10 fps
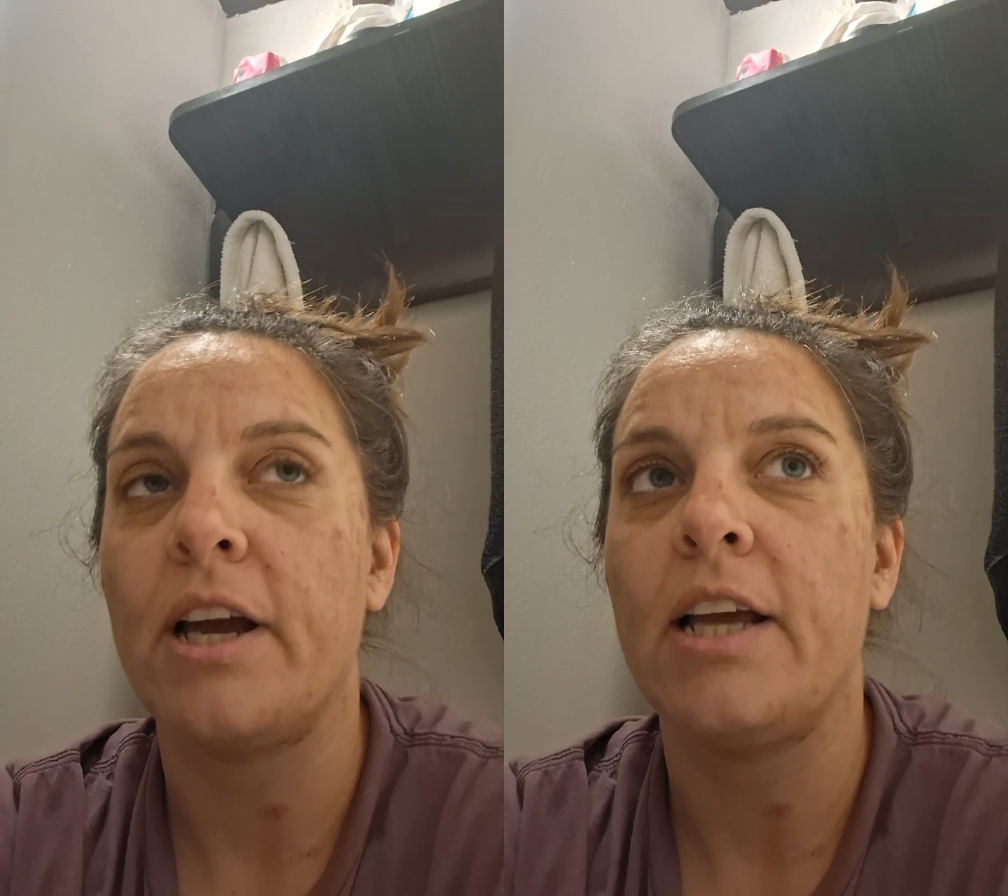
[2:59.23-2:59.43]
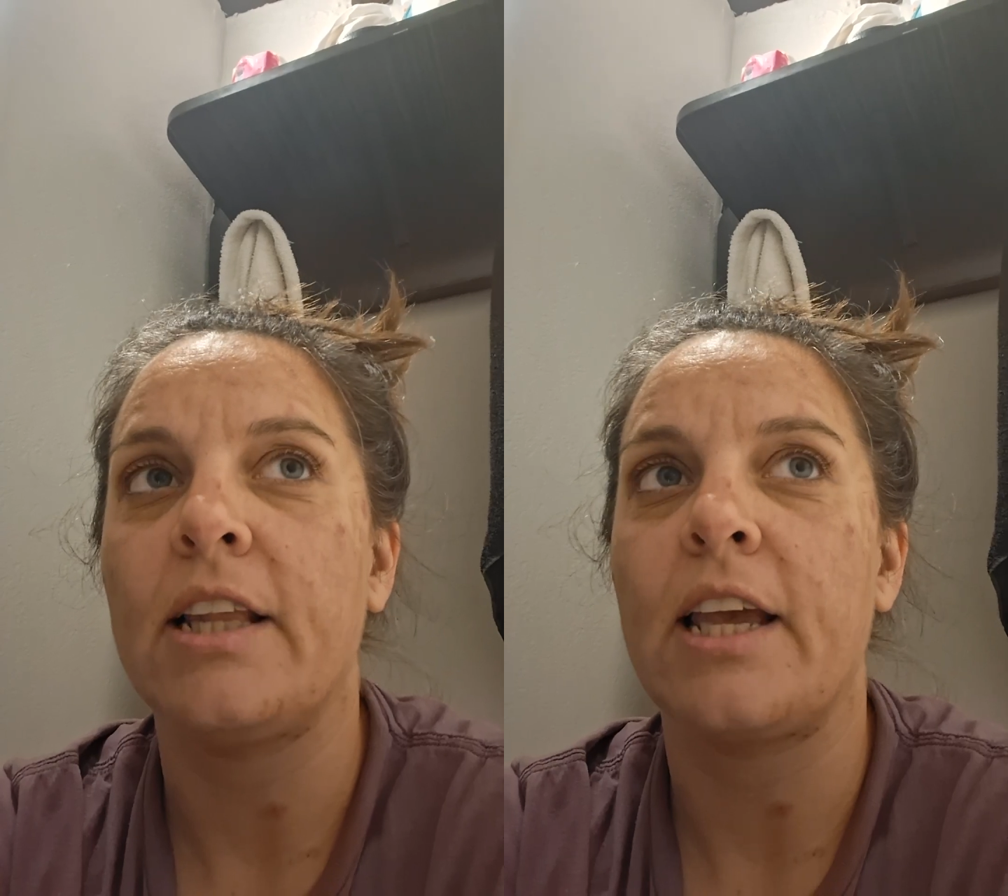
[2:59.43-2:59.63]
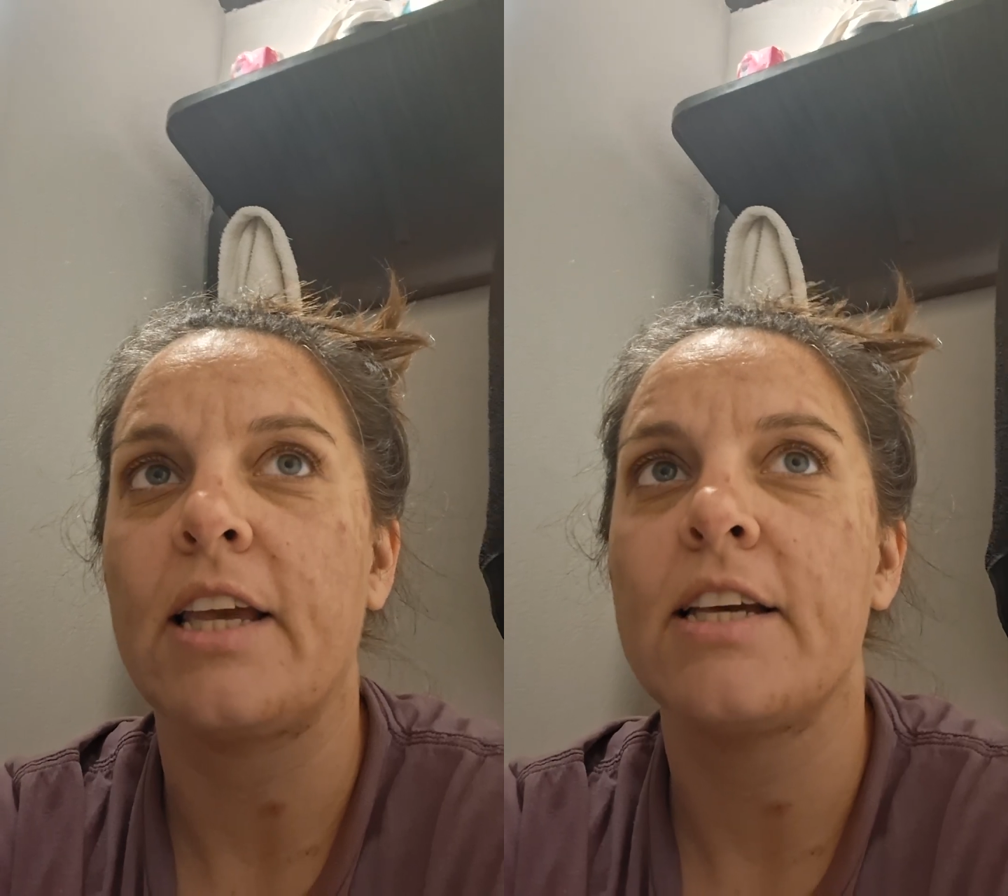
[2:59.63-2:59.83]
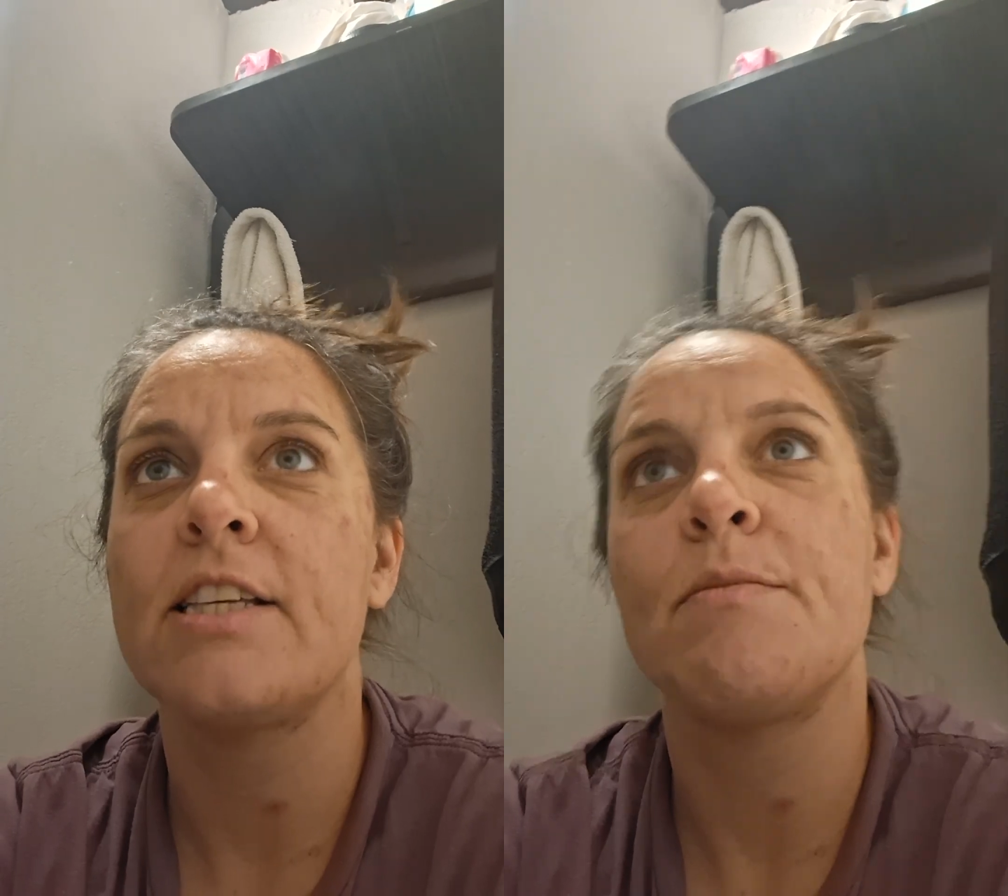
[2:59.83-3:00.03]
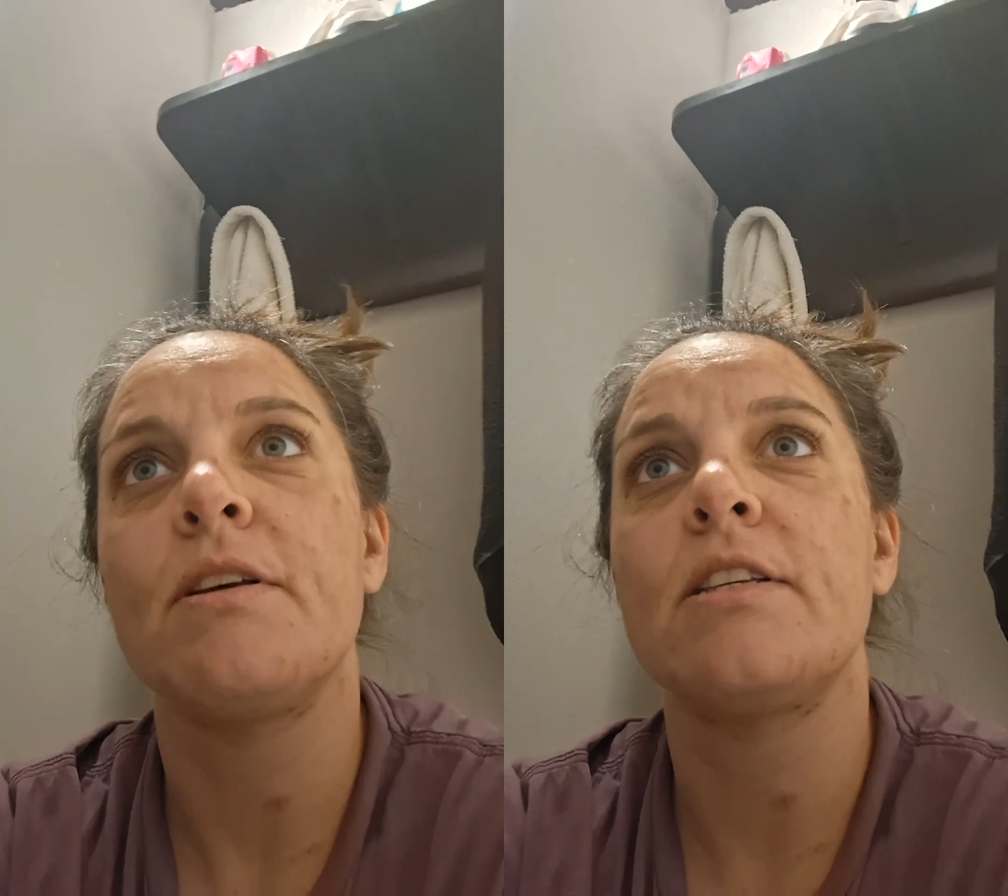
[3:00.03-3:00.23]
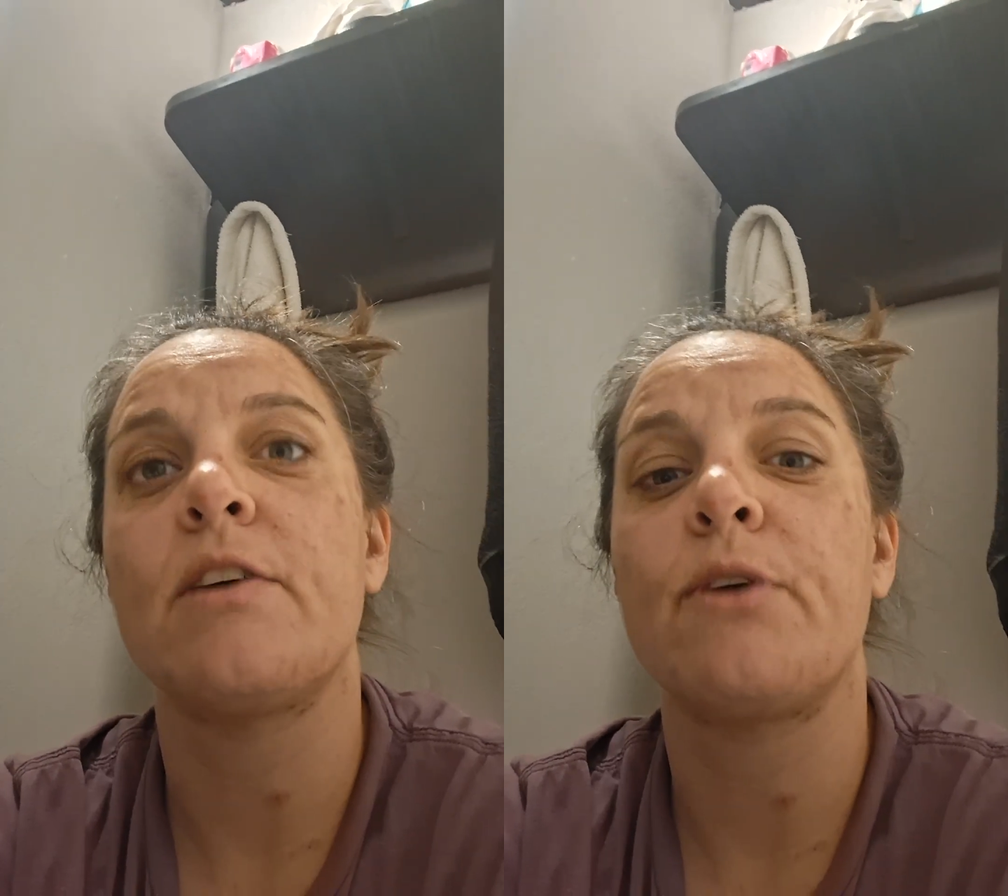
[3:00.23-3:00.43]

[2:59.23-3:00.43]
And like some of the stuff